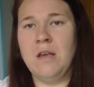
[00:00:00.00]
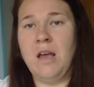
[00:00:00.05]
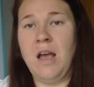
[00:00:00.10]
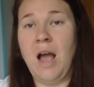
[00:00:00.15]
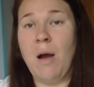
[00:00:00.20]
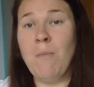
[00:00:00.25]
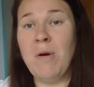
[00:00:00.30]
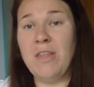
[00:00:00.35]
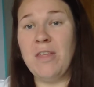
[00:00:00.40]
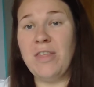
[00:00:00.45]

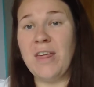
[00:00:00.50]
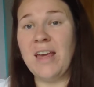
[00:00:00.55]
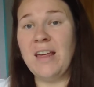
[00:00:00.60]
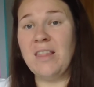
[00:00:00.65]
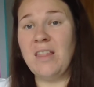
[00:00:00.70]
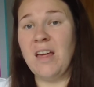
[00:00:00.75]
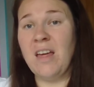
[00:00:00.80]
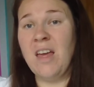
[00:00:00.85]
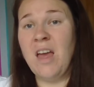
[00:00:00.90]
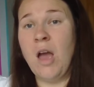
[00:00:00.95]
And we think
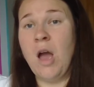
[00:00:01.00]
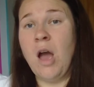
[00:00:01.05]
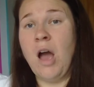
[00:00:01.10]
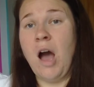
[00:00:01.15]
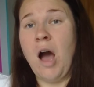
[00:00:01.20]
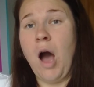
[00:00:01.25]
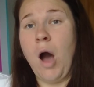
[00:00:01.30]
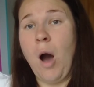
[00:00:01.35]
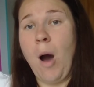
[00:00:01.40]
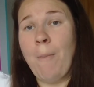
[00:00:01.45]

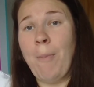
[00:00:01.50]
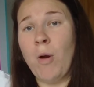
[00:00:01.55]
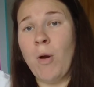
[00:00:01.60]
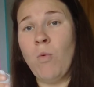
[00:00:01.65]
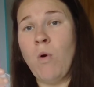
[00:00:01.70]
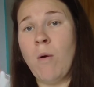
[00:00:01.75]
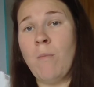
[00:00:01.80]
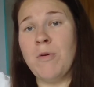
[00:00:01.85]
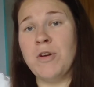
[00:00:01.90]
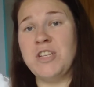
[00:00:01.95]
about
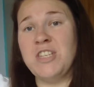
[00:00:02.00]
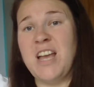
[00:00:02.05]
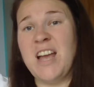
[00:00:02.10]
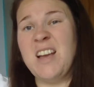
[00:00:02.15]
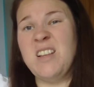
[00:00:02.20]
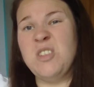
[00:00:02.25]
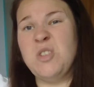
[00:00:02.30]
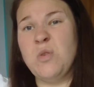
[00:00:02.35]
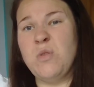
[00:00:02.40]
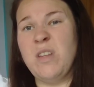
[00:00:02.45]
what we're
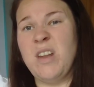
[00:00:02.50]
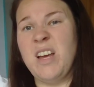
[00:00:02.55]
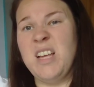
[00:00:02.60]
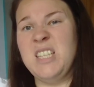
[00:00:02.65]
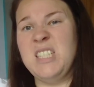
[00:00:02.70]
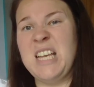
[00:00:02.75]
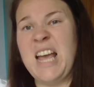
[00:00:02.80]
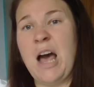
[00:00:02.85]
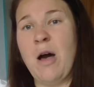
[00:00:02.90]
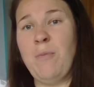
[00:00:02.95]
saying so that
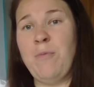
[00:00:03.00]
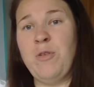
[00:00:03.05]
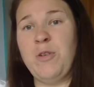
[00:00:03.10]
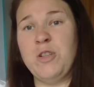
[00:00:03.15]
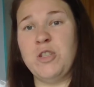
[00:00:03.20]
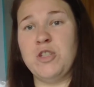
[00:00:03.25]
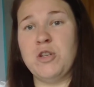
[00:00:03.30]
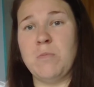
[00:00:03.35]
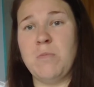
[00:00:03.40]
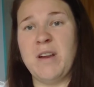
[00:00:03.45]
it's helpful
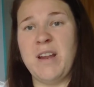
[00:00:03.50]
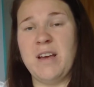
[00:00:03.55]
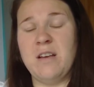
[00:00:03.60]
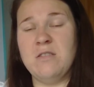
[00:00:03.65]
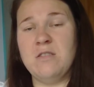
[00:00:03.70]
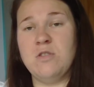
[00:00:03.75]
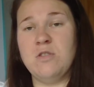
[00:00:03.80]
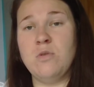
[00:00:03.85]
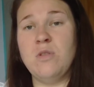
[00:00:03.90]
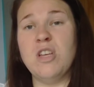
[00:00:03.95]
to someone
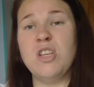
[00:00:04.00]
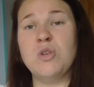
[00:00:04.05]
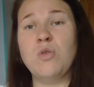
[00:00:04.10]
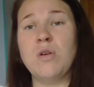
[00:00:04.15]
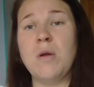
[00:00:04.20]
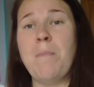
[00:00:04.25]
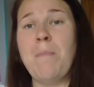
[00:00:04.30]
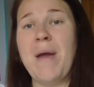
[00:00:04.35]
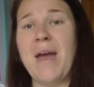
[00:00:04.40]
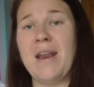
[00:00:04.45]
else, so that it's
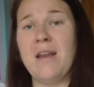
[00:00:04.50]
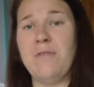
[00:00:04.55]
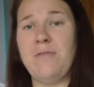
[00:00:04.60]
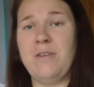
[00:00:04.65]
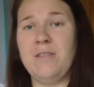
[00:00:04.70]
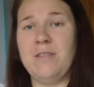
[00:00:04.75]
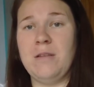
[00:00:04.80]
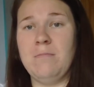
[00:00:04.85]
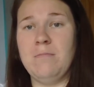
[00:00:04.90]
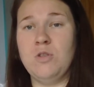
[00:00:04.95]
going to
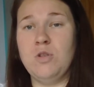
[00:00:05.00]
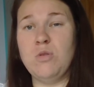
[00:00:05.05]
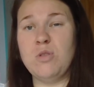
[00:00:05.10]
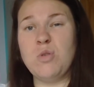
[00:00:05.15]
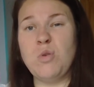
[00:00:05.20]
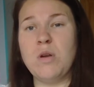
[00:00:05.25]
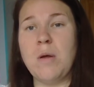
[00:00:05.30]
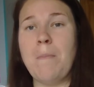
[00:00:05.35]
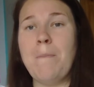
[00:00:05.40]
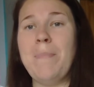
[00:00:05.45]
benefit them, so it's
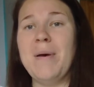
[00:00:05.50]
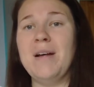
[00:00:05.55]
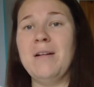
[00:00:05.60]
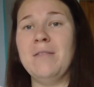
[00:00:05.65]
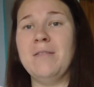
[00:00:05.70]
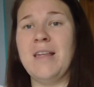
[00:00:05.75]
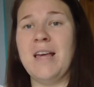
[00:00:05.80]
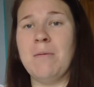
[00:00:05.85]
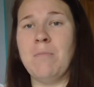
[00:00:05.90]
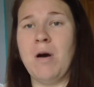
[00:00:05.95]
going to
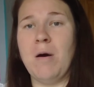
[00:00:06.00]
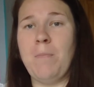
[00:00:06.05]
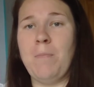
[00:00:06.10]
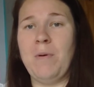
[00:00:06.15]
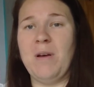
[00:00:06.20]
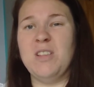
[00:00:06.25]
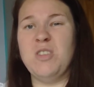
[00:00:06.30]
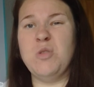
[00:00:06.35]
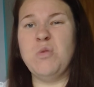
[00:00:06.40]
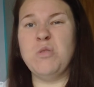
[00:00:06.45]
build them up,
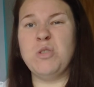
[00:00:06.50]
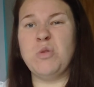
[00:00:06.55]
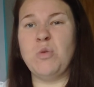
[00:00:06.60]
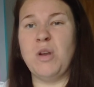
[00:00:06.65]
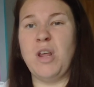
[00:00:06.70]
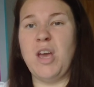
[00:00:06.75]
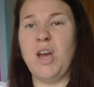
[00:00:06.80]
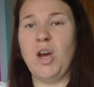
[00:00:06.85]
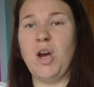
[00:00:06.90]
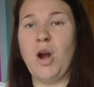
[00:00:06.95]
and so it's going
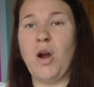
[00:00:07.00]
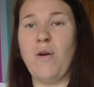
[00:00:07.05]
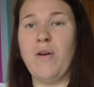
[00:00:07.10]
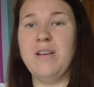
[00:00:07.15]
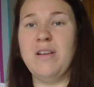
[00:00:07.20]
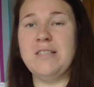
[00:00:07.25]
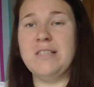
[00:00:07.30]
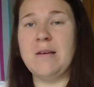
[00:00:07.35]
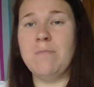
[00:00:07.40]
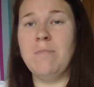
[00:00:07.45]
to
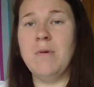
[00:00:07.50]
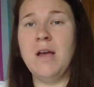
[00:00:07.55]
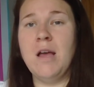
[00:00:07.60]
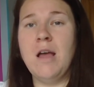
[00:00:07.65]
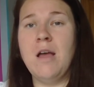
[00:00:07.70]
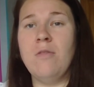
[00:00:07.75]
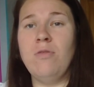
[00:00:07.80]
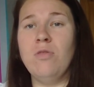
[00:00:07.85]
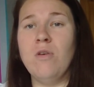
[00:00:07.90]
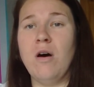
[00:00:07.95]
encourage them,
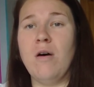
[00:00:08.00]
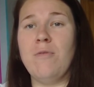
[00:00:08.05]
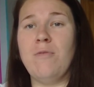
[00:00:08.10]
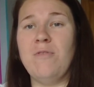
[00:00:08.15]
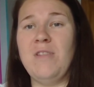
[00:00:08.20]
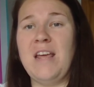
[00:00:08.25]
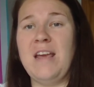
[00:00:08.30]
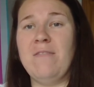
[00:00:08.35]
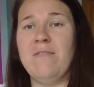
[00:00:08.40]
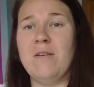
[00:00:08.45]
not
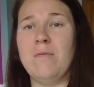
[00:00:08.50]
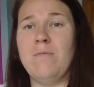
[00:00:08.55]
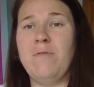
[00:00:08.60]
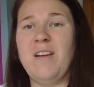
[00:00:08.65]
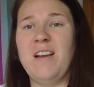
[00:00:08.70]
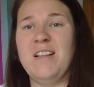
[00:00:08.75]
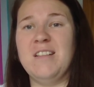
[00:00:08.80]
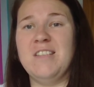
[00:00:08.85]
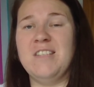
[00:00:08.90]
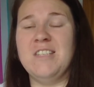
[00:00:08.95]
leave them
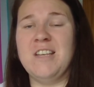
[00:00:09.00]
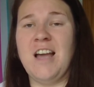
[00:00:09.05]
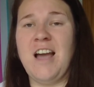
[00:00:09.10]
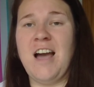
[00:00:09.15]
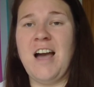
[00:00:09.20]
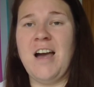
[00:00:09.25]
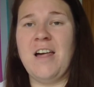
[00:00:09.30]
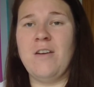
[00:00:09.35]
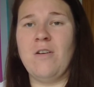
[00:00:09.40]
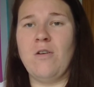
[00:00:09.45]
feeling
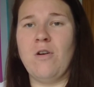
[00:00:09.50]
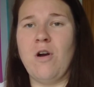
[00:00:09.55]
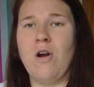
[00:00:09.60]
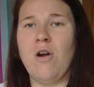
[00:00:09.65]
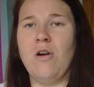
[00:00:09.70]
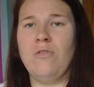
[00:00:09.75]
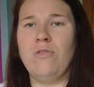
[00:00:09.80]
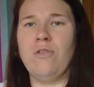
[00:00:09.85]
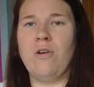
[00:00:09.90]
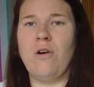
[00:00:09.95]
sad or
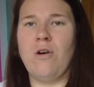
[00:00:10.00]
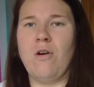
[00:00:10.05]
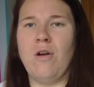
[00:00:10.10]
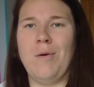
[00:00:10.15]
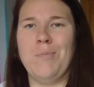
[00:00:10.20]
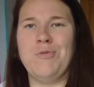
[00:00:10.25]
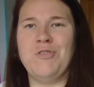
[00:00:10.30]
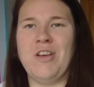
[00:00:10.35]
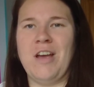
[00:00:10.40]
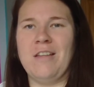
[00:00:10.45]
hurt or
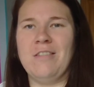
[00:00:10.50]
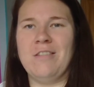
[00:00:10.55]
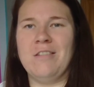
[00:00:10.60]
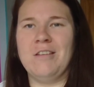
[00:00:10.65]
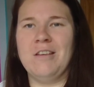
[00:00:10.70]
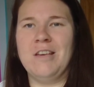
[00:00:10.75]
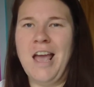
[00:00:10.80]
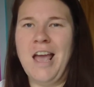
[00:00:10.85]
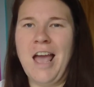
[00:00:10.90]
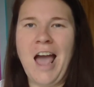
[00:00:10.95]
upset.
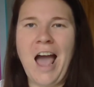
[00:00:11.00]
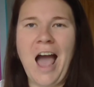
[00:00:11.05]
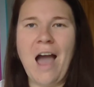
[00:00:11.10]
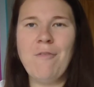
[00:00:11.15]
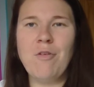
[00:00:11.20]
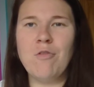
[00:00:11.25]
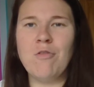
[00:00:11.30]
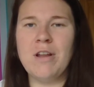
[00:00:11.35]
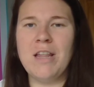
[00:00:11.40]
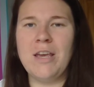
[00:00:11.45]
Have
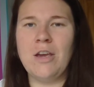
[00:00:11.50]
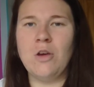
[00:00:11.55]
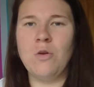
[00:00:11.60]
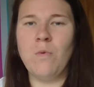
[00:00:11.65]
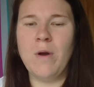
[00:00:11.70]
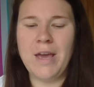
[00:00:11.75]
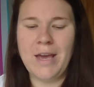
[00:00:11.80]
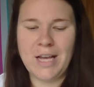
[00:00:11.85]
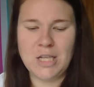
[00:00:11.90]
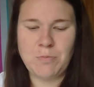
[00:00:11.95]
a really good
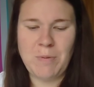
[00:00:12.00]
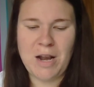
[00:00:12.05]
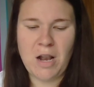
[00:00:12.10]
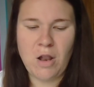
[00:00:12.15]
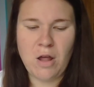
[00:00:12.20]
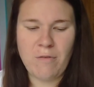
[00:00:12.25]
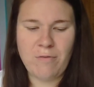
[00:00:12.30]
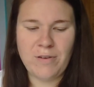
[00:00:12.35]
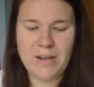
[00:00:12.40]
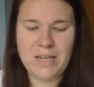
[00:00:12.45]
week. It's been
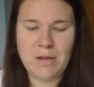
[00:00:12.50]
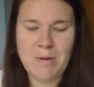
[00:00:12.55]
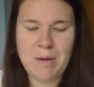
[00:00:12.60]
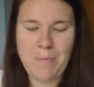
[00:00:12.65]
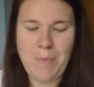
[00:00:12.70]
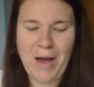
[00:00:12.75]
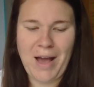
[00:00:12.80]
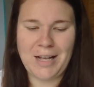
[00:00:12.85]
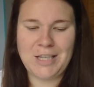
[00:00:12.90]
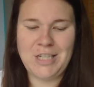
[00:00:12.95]
lovely to be
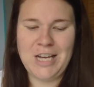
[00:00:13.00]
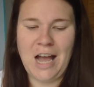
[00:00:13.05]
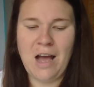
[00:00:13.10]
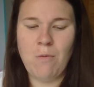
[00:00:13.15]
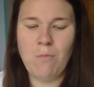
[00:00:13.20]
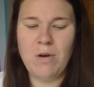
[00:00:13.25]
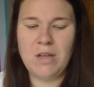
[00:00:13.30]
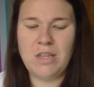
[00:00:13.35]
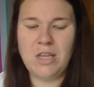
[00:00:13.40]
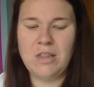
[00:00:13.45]
back
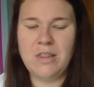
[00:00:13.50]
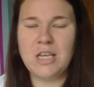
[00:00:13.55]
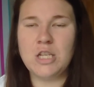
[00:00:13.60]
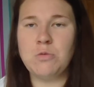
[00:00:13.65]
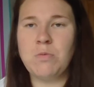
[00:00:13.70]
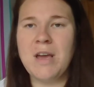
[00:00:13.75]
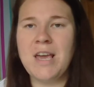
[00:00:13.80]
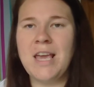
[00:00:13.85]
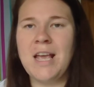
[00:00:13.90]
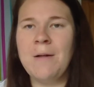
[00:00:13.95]
chatting with you this
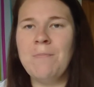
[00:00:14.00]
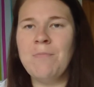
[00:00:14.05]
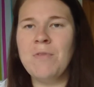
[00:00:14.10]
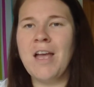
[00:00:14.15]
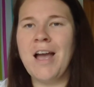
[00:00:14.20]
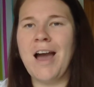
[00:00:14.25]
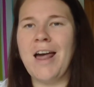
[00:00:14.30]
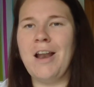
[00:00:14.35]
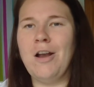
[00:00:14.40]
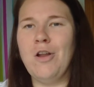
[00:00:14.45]
week,
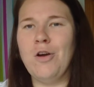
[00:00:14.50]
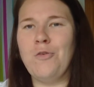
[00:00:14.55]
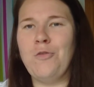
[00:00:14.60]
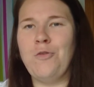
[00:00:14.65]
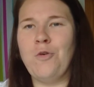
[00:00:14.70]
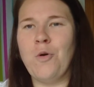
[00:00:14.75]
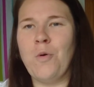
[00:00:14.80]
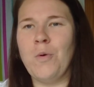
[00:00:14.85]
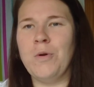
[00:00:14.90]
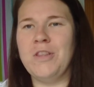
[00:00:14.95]
and I look
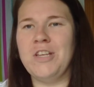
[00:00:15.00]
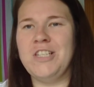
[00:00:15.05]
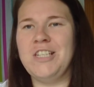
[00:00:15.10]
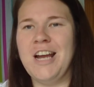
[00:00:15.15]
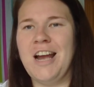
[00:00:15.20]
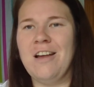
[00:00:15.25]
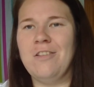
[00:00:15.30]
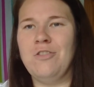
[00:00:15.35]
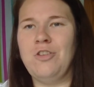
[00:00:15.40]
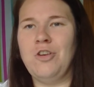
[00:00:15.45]
forward to
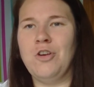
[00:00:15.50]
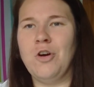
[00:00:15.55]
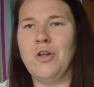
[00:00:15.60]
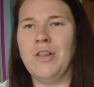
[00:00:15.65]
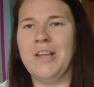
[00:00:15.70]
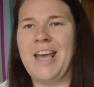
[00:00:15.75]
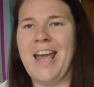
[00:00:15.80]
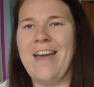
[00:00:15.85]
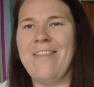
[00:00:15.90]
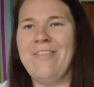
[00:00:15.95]
chatting to you all
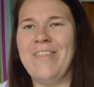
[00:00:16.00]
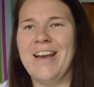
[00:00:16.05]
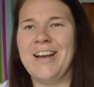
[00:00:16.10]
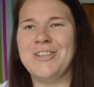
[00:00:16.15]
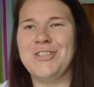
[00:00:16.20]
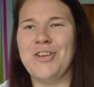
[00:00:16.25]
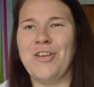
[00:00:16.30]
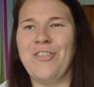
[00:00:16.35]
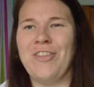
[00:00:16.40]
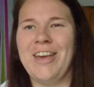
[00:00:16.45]
again
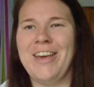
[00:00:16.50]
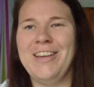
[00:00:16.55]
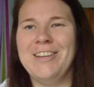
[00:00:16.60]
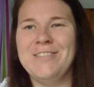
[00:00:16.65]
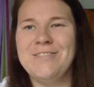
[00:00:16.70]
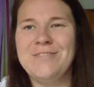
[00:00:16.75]
next Sunday.